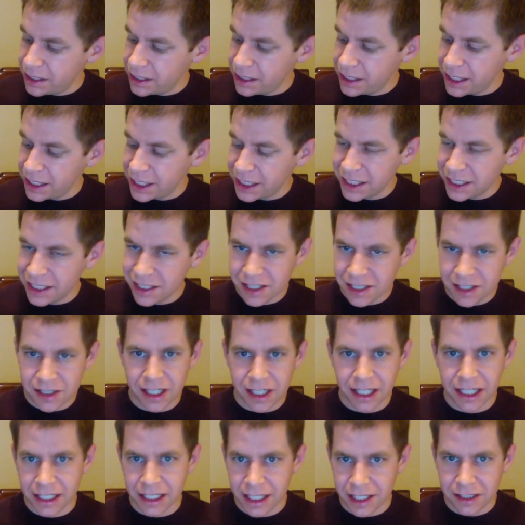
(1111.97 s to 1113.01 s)
This is
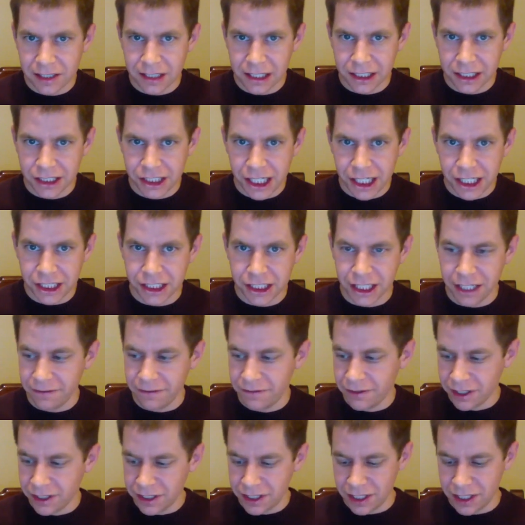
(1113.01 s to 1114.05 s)
like a nice little cheat sheet
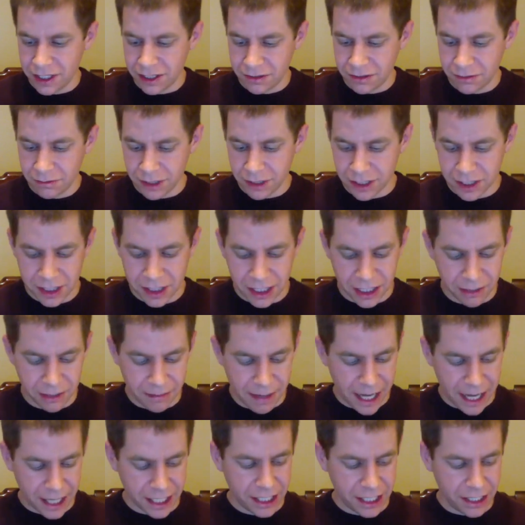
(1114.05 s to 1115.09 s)
versus what's on the
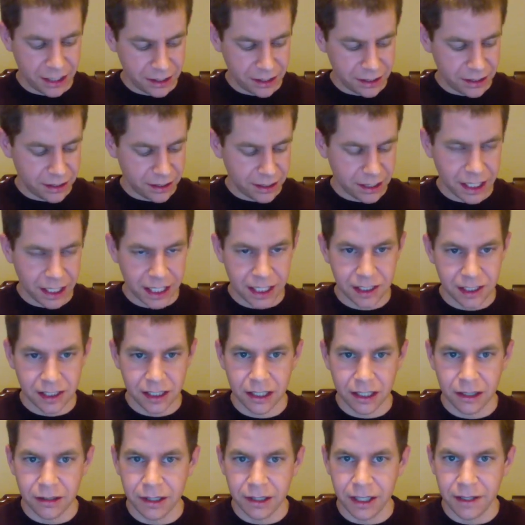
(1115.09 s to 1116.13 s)
back here.
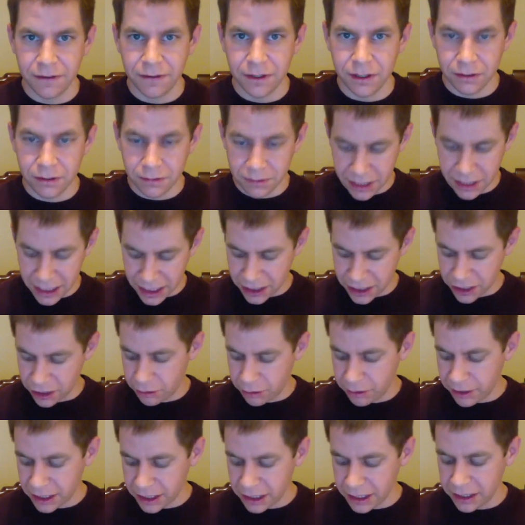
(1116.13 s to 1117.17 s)
So if you need to
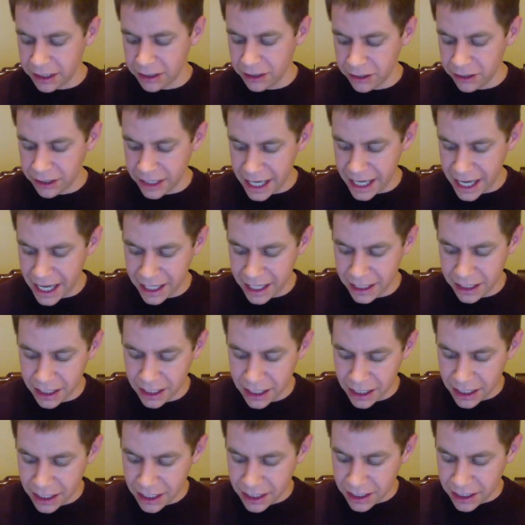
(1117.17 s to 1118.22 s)
quickly look at
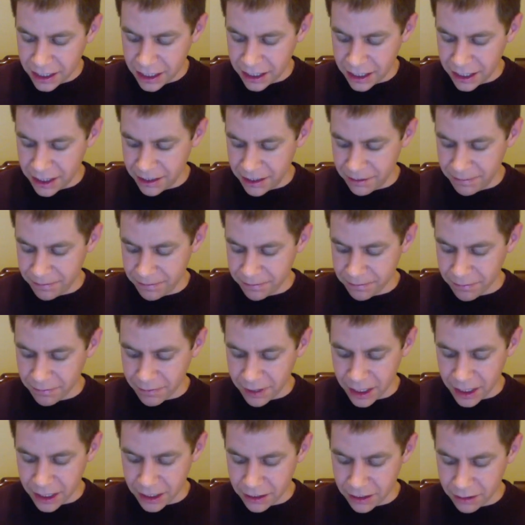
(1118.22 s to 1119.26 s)

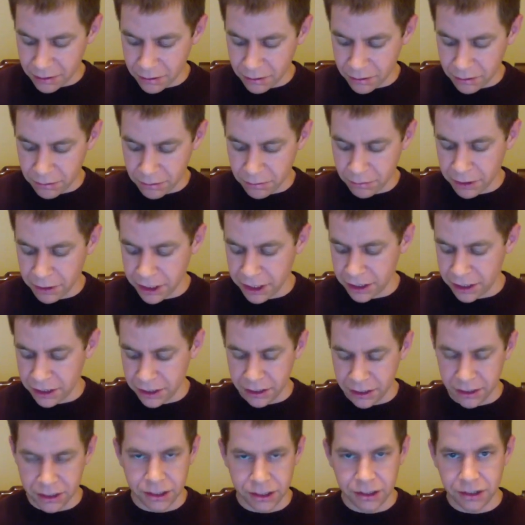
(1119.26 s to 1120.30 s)
what
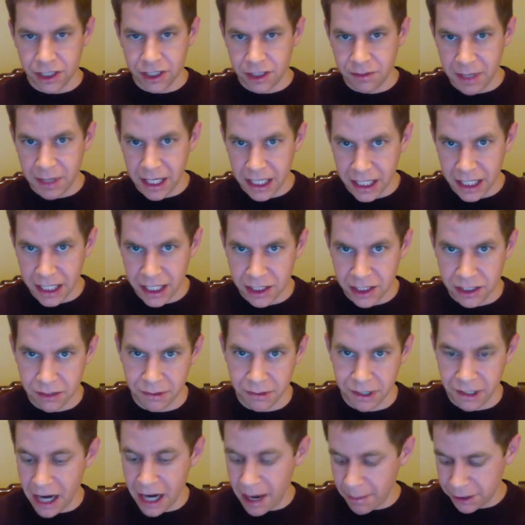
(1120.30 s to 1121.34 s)
your shooting speed is, or
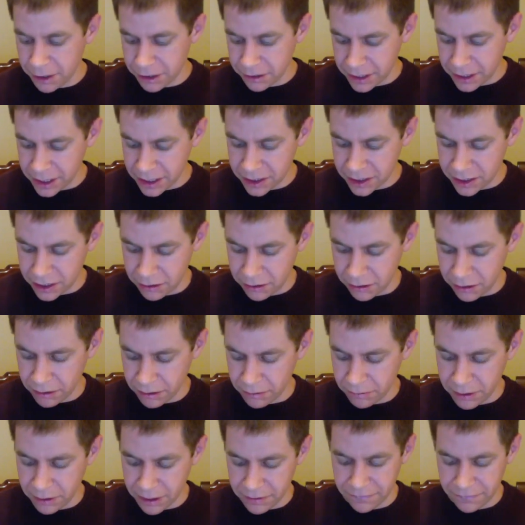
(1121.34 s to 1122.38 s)
what your aperture is, or
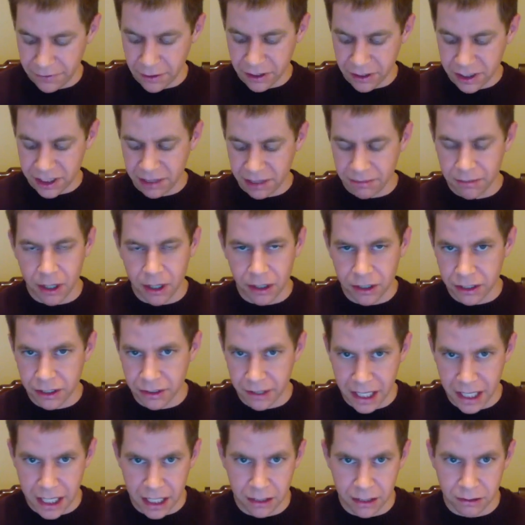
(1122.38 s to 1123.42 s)
what focusing mode you're
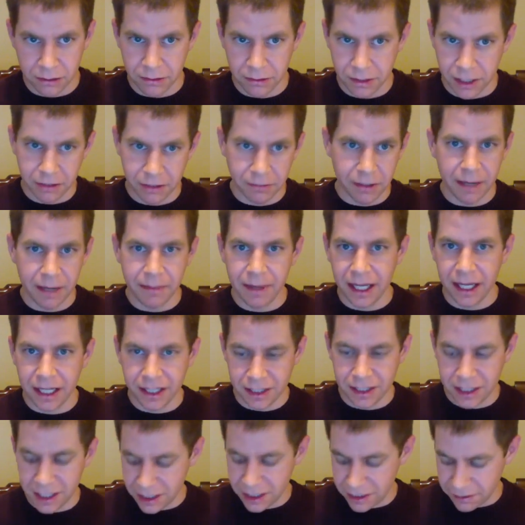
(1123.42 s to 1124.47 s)
in, or what your white
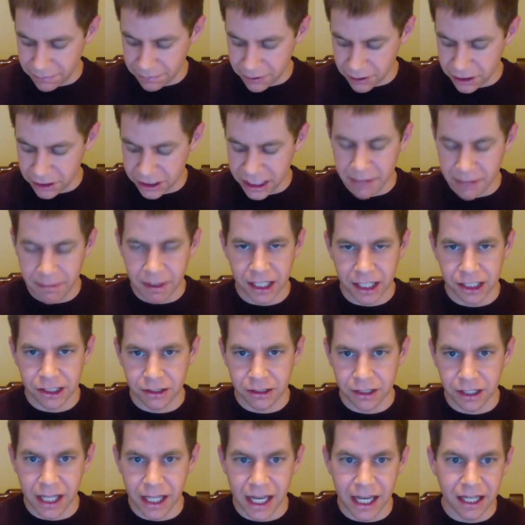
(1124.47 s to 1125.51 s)
balance is, if you're a JPEG
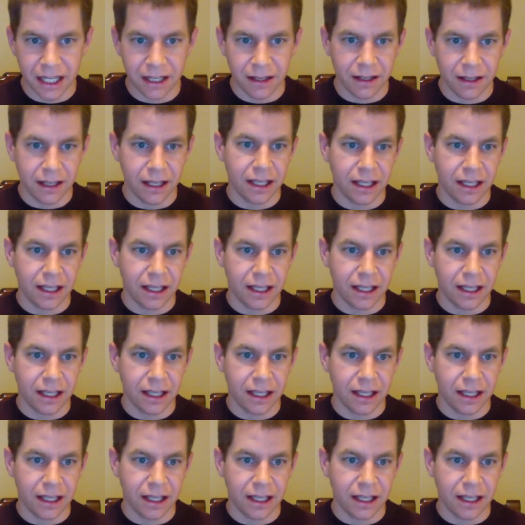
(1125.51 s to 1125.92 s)
shooter,